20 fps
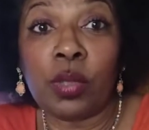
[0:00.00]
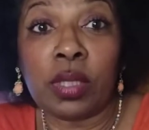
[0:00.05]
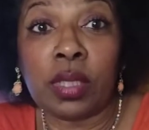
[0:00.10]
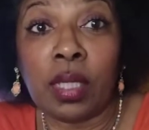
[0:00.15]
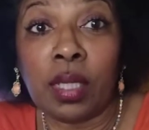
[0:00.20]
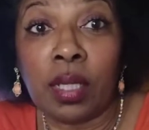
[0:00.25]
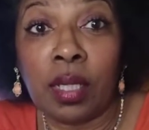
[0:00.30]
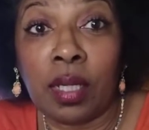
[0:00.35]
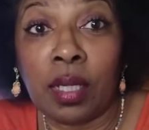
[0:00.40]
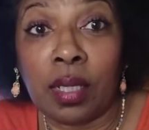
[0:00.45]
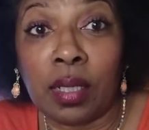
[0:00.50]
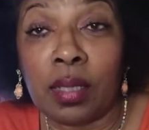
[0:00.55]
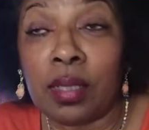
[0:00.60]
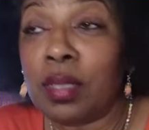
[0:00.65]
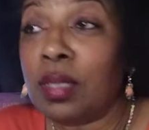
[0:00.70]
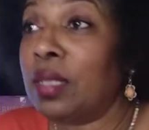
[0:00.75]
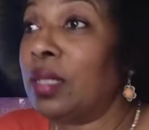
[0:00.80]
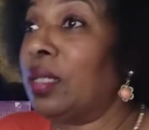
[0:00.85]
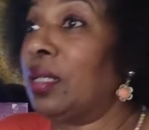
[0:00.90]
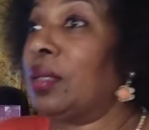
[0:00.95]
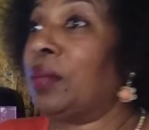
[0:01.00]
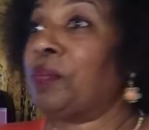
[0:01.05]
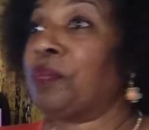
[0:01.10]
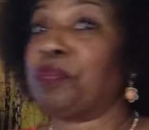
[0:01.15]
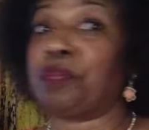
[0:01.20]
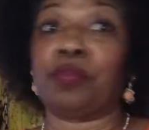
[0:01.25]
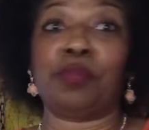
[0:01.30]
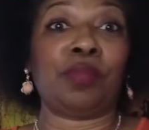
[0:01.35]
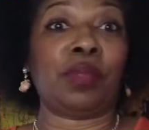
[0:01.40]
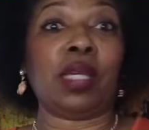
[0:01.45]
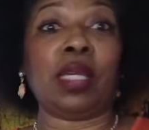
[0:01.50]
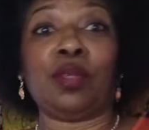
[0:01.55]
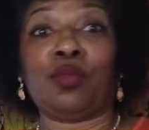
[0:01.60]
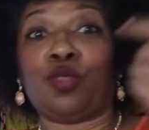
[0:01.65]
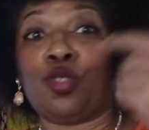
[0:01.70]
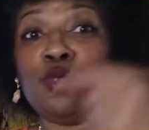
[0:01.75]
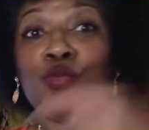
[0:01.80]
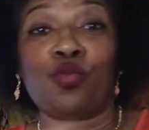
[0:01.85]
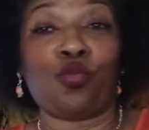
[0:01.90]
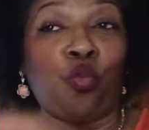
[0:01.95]
what they are.
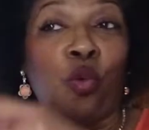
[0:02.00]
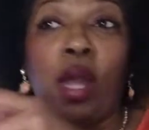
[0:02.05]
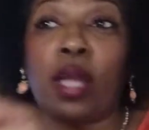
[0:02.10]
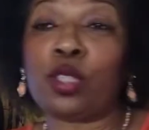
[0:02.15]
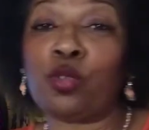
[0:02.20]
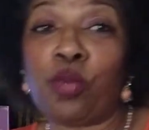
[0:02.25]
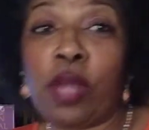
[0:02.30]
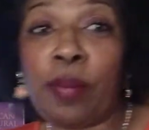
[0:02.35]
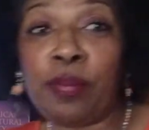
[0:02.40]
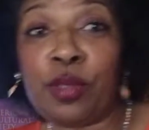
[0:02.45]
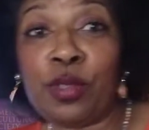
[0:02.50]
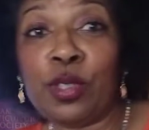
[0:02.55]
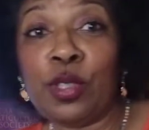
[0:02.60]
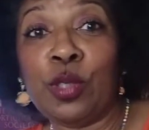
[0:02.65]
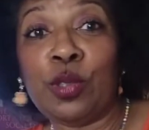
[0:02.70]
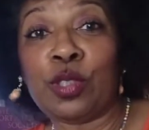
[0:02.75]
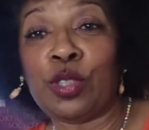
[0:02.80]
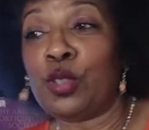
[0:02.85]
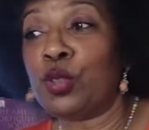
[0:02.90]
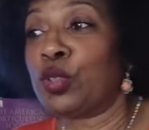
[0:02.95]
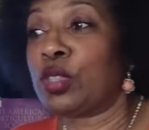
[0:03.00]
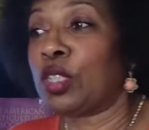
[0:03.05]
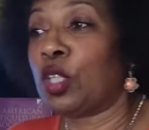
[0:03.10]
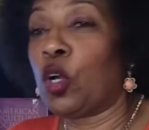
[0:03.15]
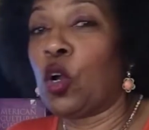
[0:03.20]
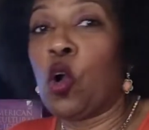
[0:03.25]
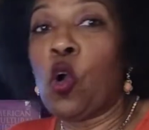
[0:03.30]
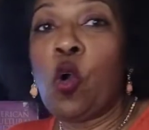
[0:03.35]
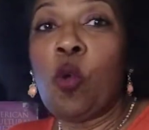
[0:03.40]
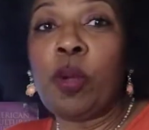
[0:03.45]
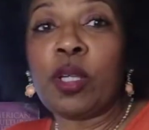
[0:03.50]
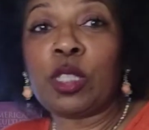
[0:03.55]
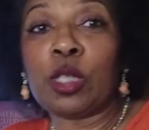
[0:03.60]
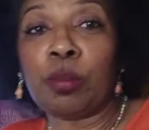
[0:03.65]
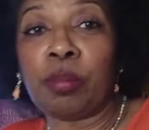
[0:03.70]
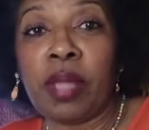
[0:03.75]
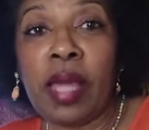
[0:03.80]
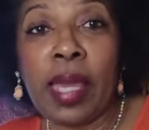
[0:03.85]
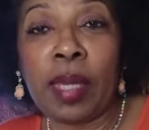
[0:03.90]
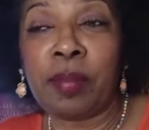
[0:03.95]
You watch Raptor News, and you see a whole bunch
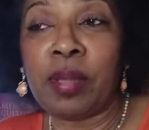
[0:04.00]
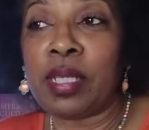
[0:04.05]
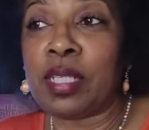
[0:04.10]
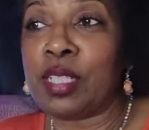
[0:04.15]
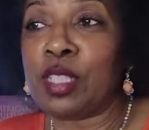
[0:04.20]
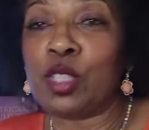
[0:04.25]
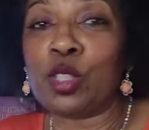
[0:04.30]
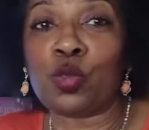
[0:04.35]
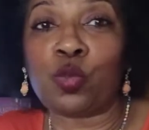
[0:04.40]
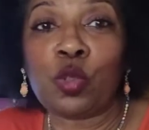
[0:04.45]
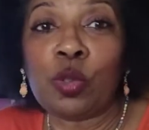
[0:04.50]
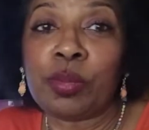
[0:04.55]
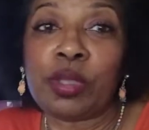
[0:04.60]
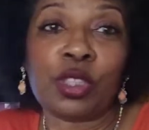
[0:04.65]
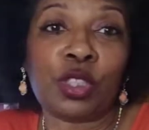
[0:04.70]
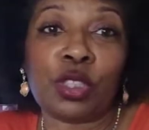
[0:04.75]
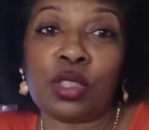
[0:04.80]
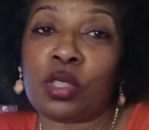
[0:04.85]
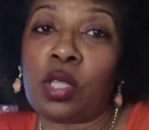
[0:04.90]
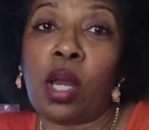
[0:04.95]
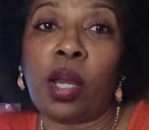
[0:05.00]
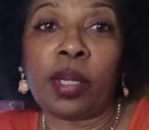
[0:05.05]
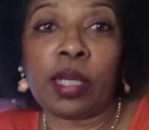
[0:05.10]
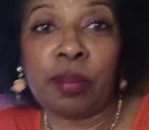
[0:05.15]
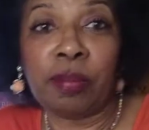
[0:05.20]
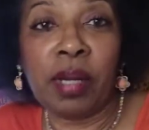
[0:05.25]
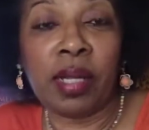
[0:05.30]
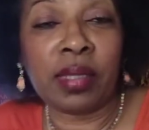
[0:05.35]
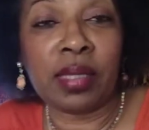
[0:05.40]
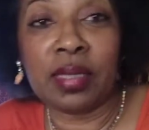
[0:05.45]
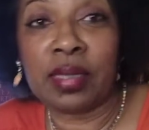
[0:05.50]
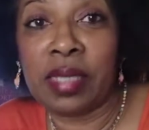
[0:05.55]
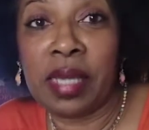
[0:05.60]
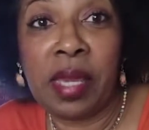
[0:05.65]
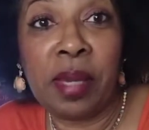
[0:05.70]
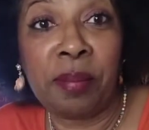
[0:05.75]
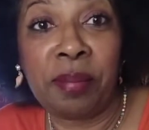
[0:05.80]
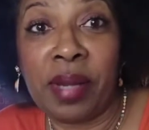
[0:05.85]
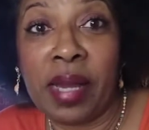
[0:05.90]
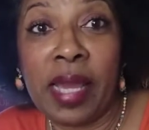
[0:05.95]
of black men in this room and just talking about the
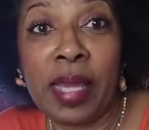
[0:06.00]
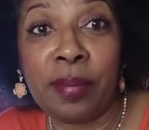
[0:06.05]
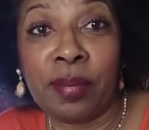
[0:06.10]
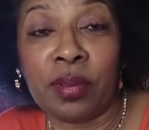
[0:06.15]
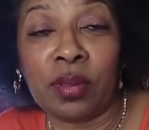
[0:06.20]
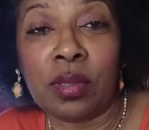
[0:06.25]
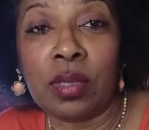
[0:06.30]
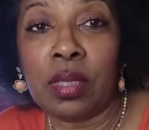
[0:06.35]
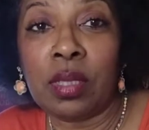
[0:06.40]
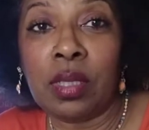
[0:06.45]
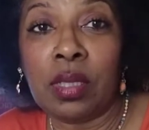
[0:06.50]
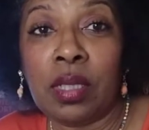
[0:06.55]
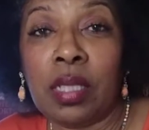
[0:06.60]
damn Bible.